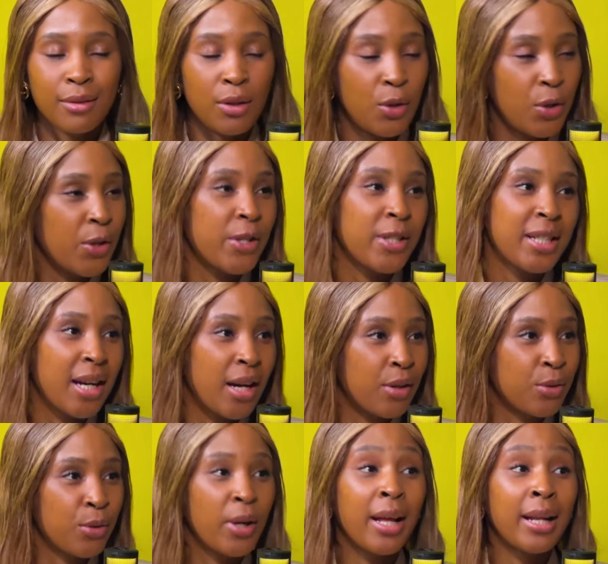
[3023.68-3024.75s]
learned
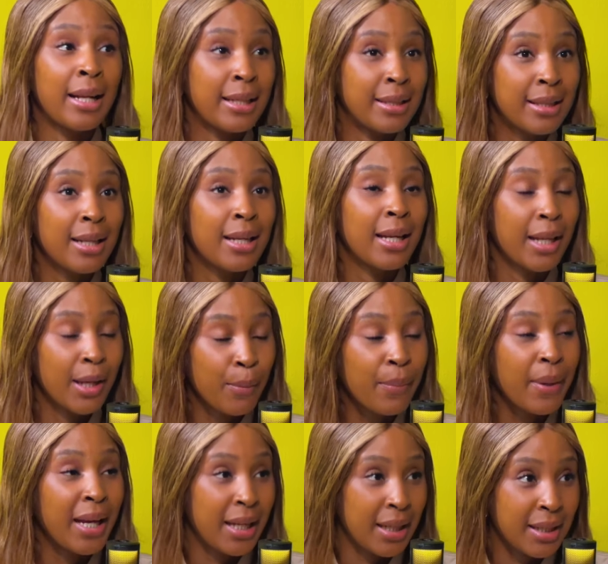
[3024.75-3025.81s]
how to. And I started getting
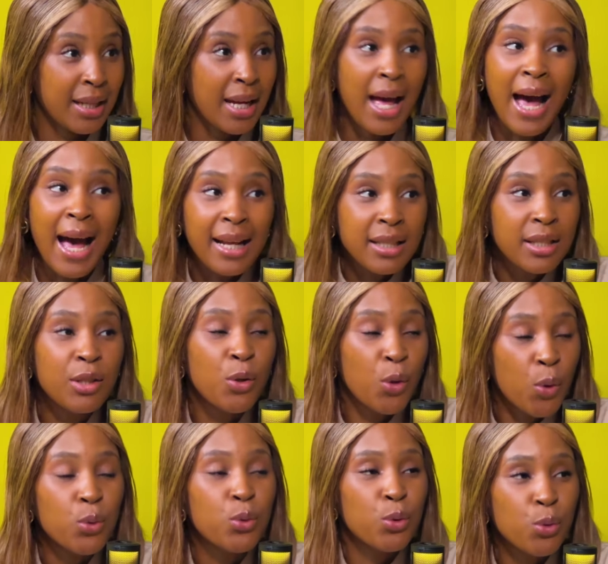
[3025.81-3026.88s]
paid. I didn't
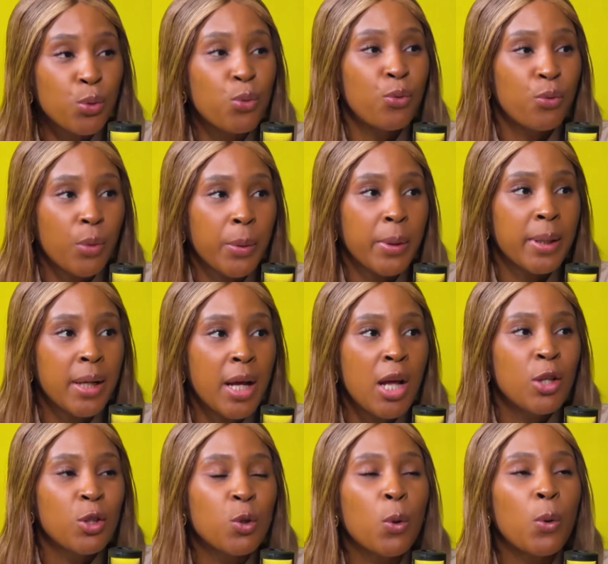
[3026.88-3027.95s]
go to school for it.
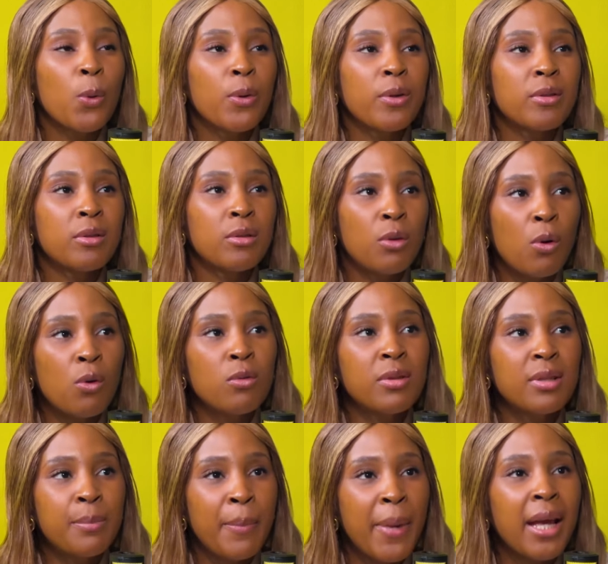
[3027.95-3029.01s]
So
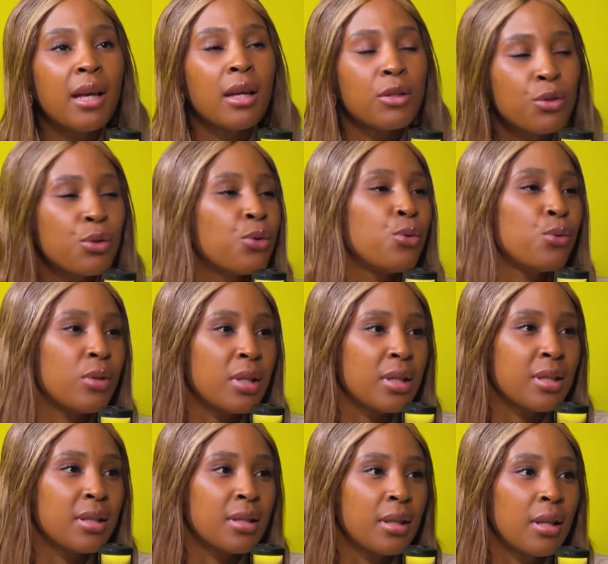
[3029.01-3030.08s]
don't make
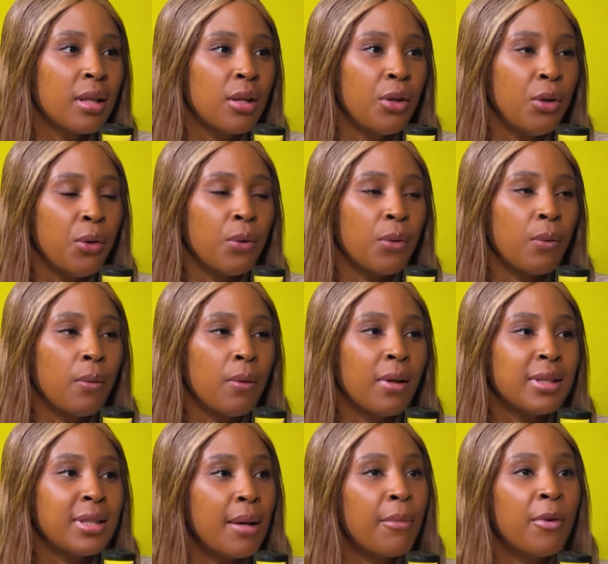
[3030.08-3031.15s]
excuses. You know,
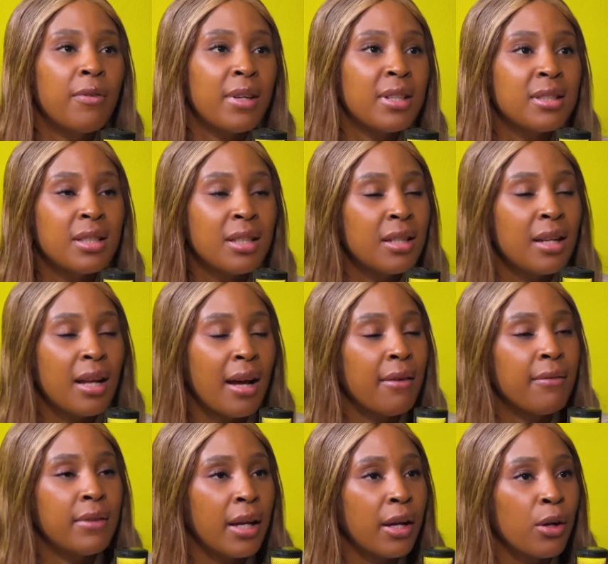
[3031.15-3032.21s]
some of us didn't
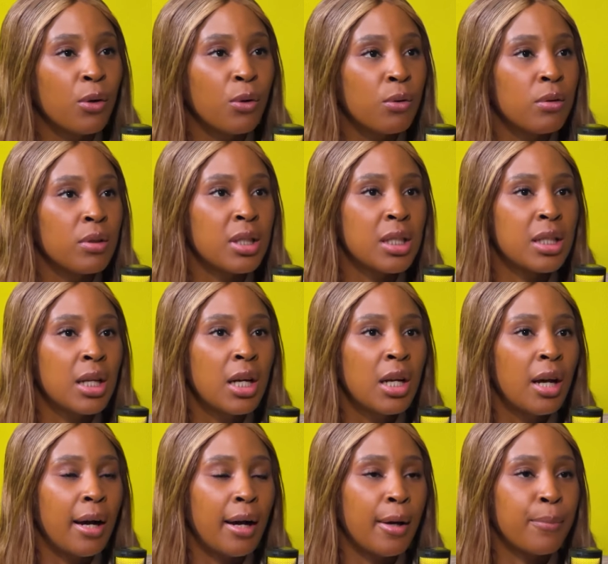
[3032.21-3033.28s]
have like a good
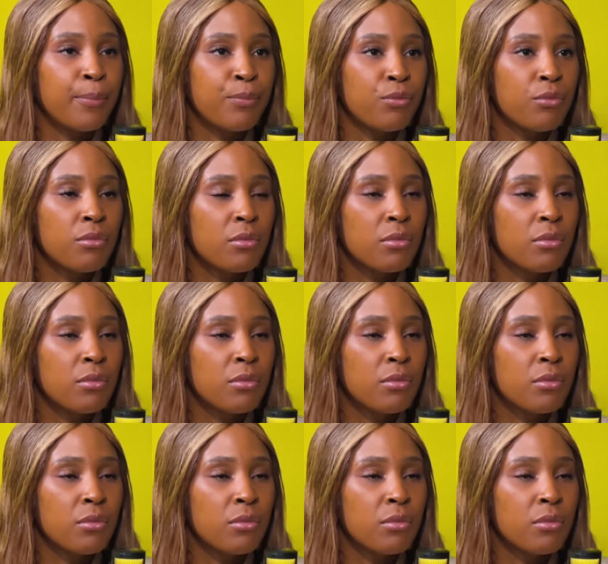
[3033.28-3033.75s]
um,